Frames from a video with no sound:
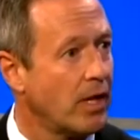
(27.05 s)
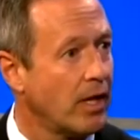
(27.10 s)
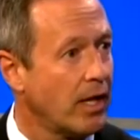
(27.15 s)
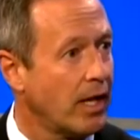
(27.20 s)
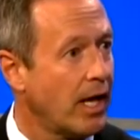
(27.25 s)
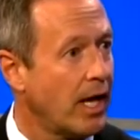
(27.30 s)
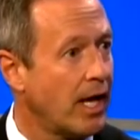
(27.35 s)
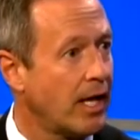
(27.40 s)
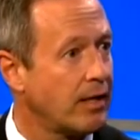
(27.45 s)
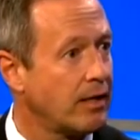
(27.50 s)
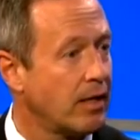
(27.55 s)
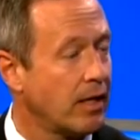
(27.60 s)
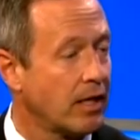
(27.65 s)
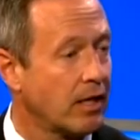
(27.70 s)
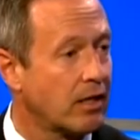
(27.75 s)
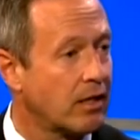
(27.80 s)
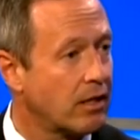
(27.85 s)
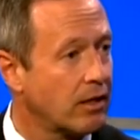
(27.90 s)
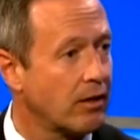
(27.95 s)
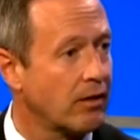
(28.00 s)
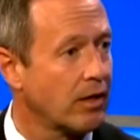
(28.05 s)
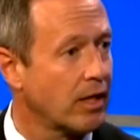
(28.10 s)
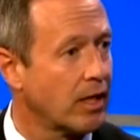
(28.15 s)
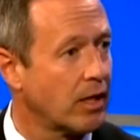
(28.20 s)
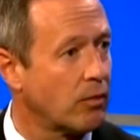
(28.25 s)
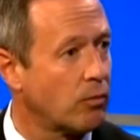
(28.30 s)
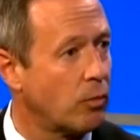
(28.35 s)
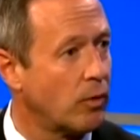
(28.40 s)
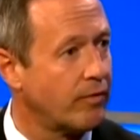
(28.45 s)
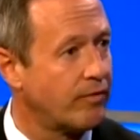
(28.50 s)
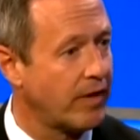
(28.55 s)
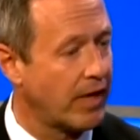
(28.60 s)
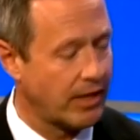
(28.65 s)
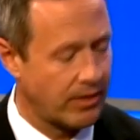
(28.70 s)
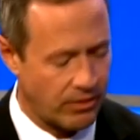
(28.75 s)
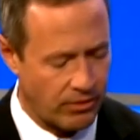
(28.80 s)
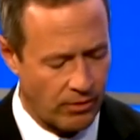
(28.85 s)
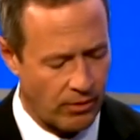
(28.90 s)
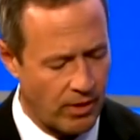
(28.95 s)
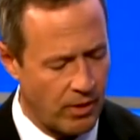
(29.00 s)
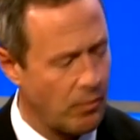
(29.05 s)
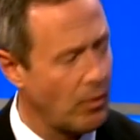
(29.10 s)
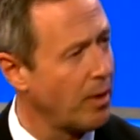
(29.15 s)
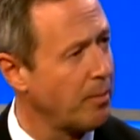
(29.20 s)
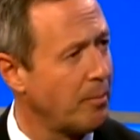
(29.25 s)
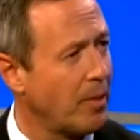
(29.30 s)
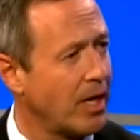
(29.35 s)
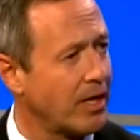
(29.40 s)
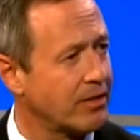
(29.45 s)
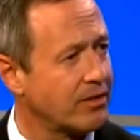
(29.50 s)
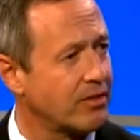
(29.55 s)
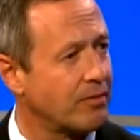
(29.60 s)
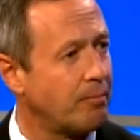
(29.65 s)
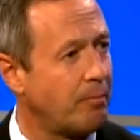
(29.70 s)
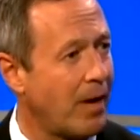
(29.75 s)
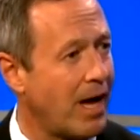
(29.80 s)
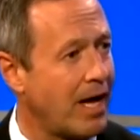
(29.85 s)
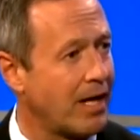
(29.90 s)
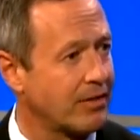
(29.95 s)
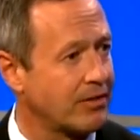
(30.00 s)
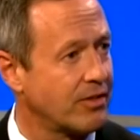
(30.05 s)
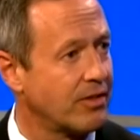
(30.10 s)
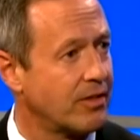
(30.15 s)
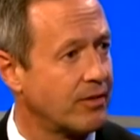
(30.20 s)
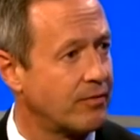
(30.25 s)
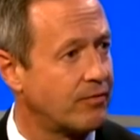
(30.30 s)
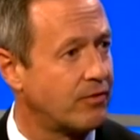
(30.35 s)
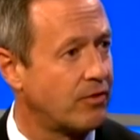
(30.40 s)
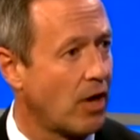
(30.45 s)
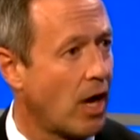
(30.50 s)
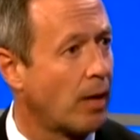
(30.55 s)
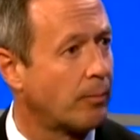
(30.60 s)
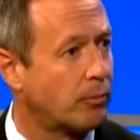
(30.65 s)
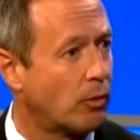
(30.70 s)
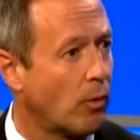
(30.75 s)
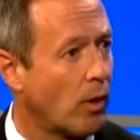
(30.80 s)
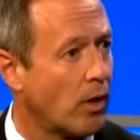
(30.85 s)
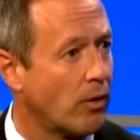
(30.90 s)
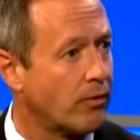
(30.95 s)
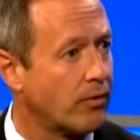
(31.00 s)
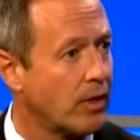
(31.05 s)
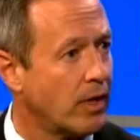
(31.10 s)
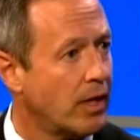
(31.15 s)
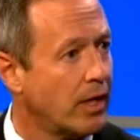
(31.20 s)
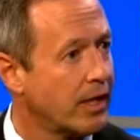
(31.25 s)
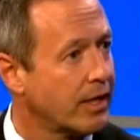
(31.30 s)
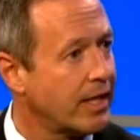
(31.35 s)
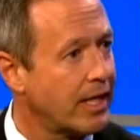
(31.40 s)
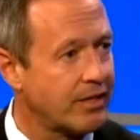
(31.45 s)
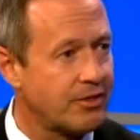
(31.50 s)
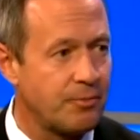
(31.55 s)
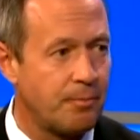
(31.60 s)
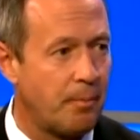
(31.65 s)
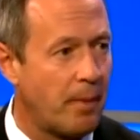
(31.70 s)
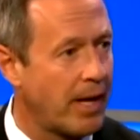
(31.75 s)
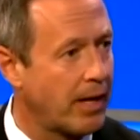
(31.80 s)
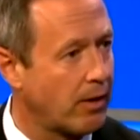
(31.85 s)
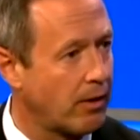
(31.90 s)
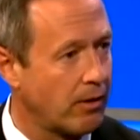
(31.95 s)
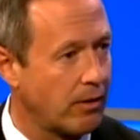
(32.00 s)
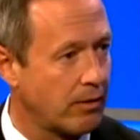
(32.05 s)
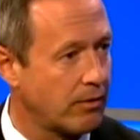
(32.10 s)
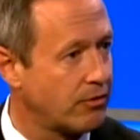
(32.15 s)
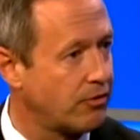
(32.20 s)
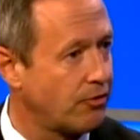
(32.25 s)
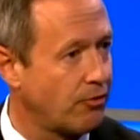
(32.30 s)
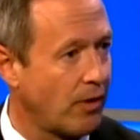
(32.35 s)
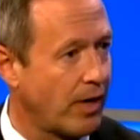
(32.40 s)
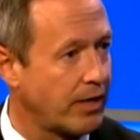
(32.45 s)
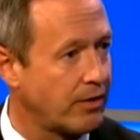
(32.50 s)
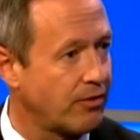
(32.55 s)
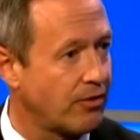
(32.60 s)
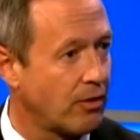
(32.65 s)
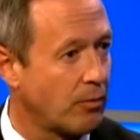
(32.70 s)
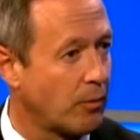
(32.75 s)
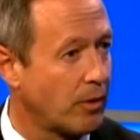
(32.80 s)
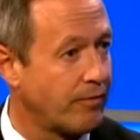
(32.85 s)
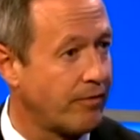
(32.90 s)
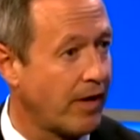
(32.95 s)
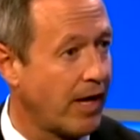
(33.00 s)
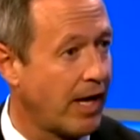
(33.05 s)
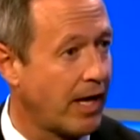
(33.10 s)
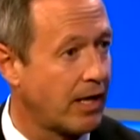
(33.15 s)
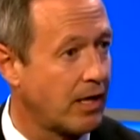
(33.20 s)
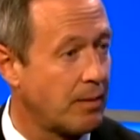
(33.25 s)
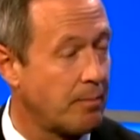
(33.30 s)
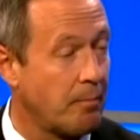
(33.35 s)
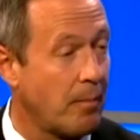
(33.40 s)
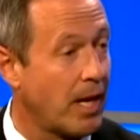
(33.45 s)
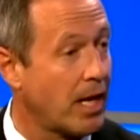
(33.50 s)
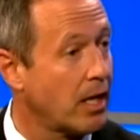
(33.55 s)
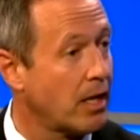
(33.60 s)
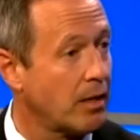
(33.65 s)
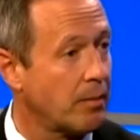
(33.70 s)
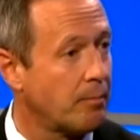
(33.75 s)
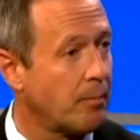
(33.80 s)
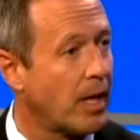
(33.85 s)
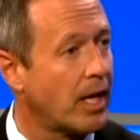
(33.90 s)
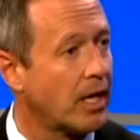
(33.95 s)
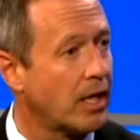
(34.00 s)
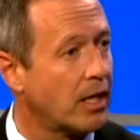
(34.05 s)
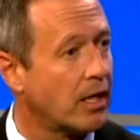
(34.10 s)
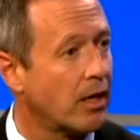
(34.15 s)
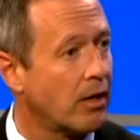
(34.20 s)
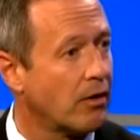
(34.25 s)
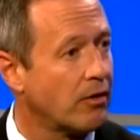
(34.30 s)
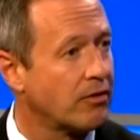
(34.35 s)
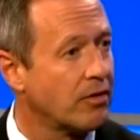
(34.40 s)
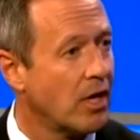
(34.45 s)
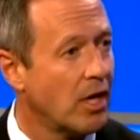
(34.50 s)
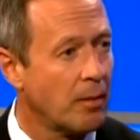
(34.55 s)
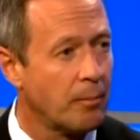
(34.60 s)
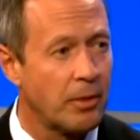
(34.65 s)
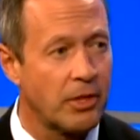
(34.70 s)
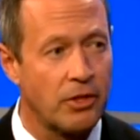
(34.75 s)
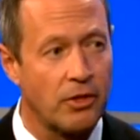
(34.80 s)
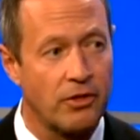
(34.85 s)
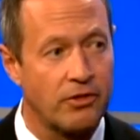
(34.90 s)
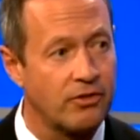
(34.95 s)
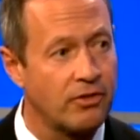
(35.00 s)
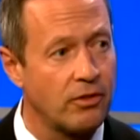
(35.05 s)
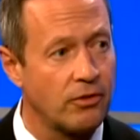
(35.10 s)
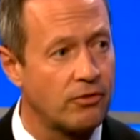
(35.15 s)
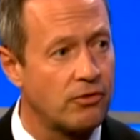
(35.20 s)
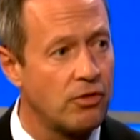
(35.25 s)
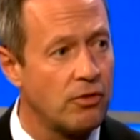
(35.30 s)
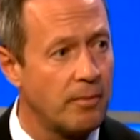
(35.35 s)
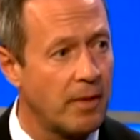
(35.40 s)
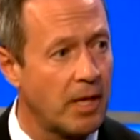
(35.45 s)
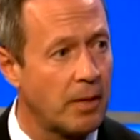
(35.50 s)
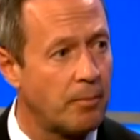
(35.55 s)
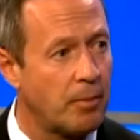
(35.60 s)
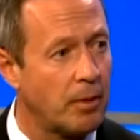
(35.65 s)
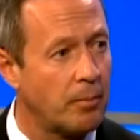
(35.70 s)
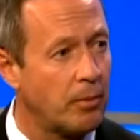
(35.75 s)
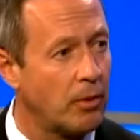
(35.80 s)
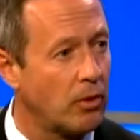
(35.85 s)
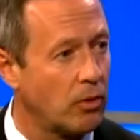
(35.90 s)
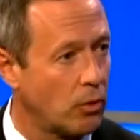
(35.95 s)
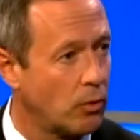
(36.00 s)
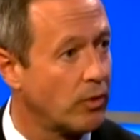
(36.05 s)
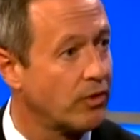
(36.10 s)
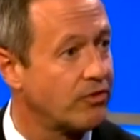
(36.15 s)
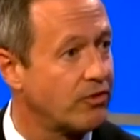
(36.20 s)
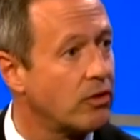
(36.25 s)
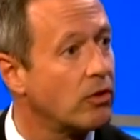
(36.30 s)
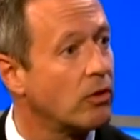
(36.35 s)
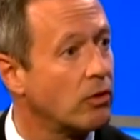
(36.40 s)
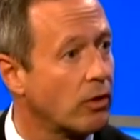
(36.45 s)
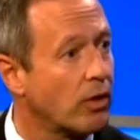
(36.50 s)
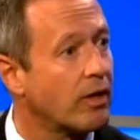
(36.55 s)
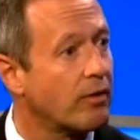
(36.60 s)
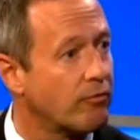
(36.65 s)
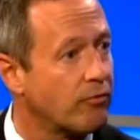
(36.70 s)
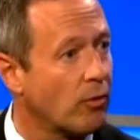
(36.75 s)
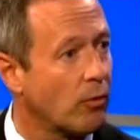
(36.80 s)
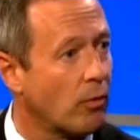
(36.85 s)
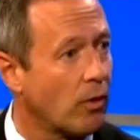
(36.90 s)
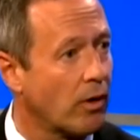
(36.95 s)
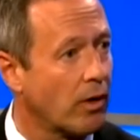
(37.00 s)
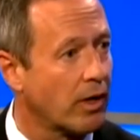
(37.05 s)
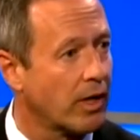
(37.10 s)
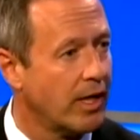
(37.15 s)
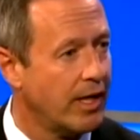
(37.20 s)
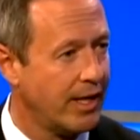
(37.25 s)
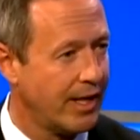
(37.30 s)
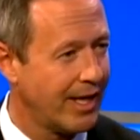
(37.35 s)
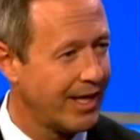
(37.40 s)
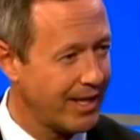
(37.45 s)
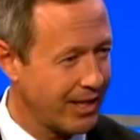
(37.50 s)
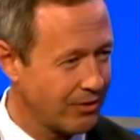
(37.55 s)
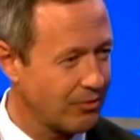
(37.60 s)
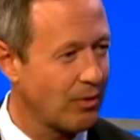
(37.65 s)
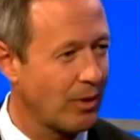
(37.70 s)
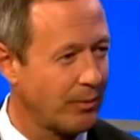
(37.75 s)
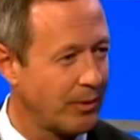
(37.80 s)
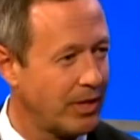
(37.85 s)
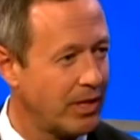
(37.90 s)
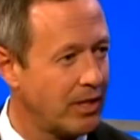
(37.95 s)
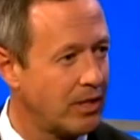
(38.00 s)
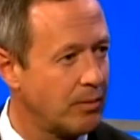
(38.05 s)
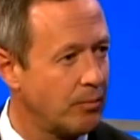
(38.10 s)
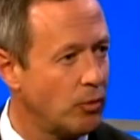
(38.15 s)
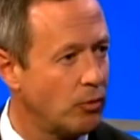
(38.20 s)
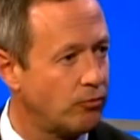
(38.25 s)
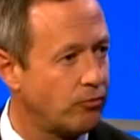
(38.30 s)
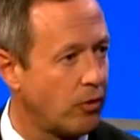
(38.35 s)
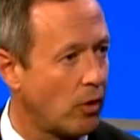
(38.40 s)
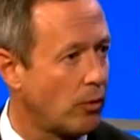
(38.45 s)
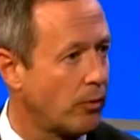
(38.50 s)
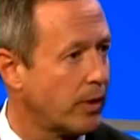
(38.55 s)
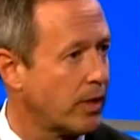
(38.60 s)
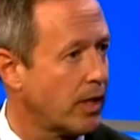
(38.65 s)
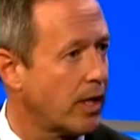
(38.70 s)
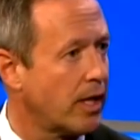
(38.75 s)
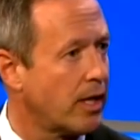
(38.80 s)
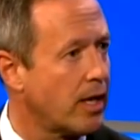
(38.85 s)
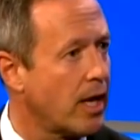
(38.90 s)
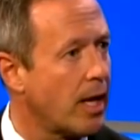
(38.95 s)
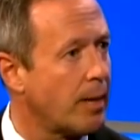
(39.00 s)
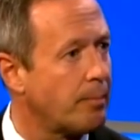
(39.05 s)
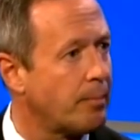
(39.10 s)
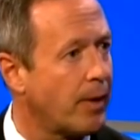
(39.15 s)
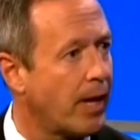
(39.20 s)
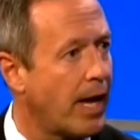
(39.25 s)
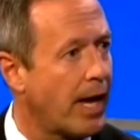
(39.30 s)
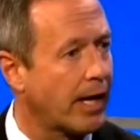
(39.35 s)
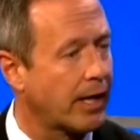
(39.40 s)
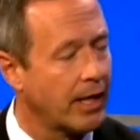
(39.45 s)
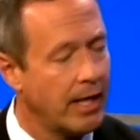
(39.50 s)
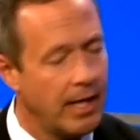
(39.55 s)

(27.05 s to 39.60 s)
And clearly, we've had 31 months of positive job growth. That's better stretch than we've had in many, many years. But there's still too many people who are still looking for work. And that's why we need to move forward and not back.